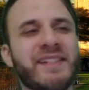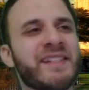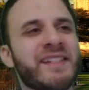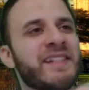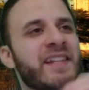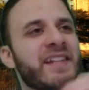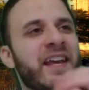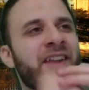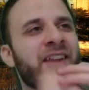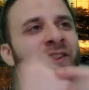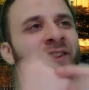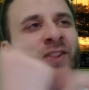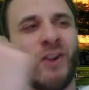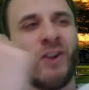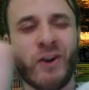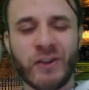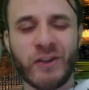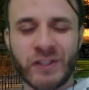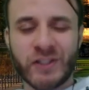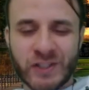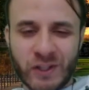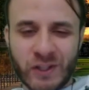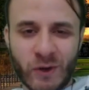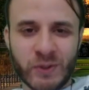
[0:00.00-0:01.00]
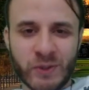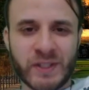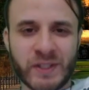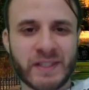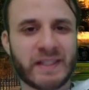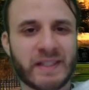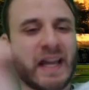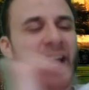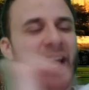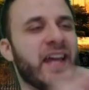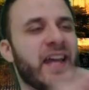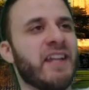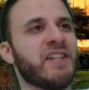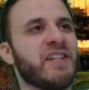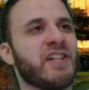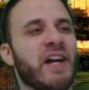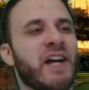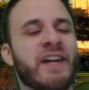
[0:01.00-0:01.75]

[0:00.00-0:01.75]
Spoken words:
They look so stylish.